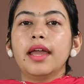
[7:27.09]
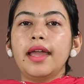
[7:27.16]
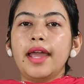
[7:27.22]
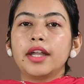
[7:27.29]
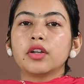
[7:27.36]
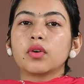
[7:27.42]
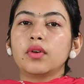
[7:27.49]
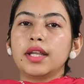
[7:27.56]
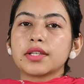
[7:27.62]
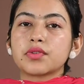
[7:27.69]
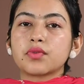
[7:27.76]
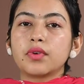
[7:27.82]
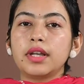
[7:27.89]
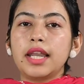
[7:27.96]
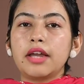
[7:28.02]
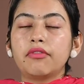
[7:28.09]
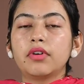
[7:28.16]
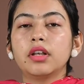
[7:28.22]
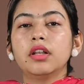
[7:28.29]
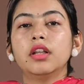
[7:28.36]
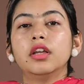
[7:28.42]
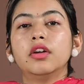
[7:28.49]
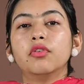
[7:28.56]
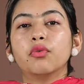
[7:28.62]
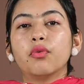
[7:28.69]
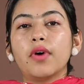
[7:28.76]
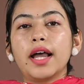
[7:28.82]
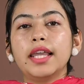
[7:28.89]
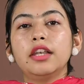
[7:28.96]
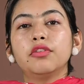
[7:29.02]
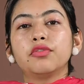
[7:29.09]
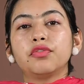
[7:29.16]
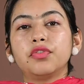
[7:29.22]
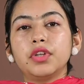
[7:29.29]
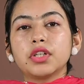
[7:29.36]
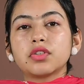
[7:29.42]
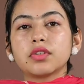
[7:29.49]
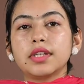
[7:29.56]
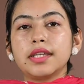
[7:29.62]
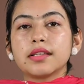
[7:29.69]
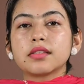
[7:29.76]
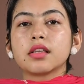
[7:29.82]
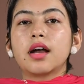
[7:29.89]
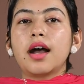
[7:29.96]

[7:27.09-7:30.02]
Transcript: and cholesterol level while fish is